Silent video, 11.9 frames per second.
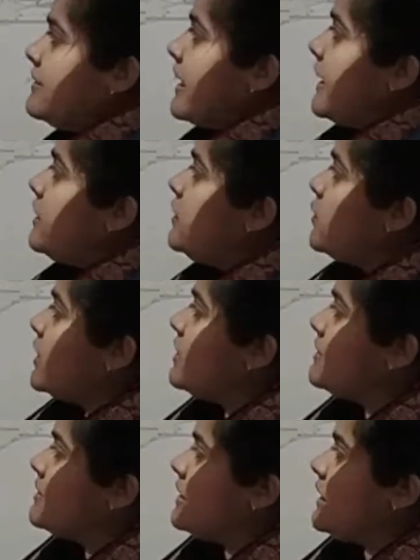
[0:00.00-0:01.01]
side you
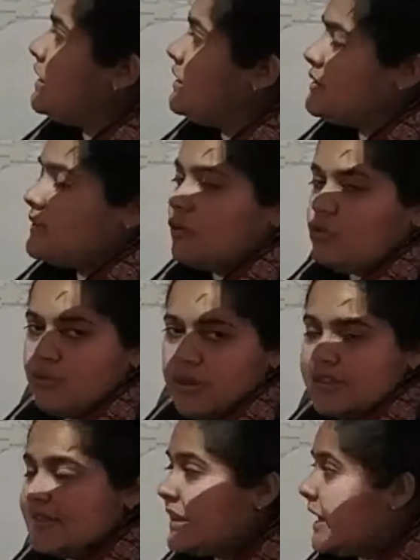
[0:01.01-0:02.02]
can see is your
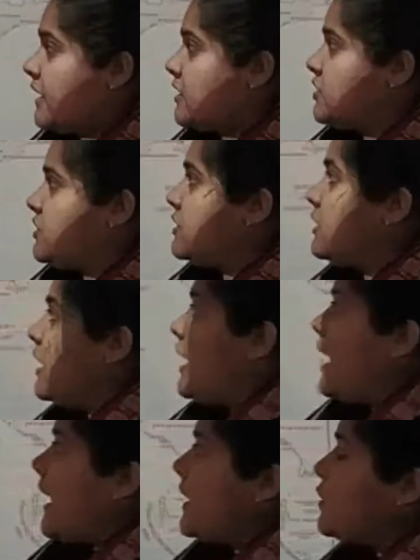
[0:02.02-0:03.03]
west direction,
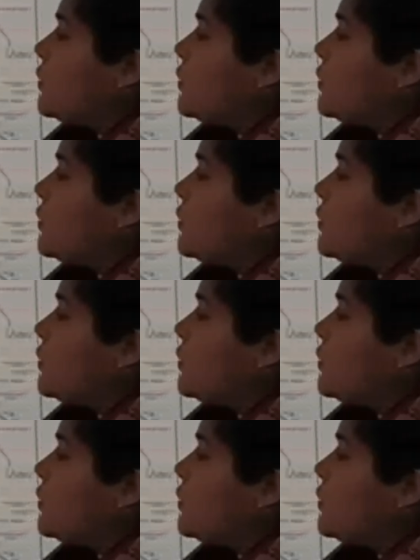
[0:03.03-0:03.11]
and